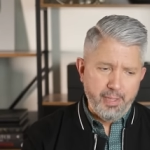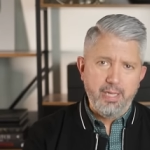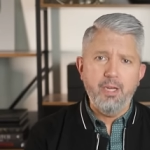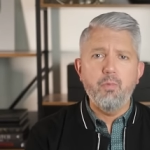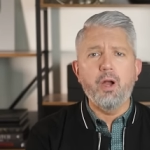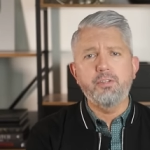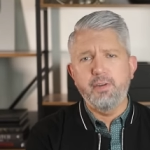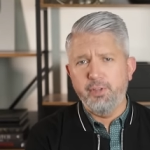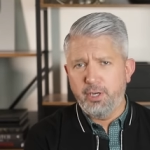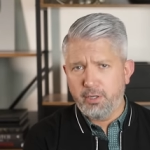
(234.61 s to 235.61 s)
be
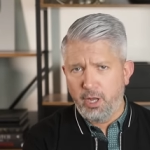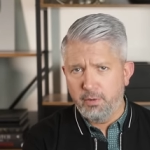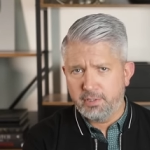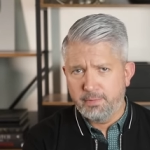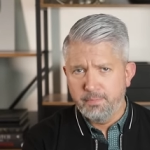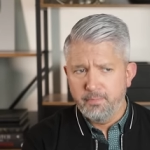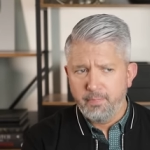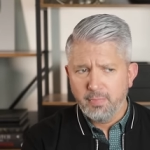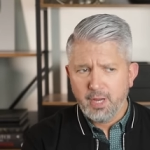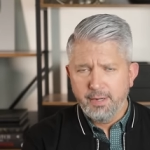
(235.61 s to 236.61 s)
relatively close.
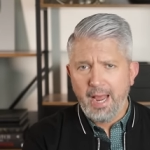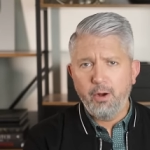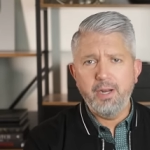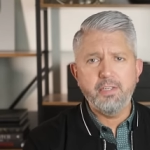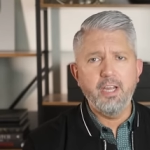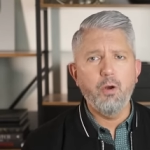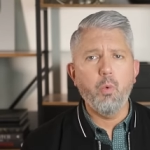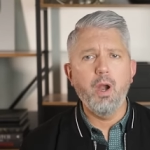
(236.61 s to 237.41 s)
Now let's say you're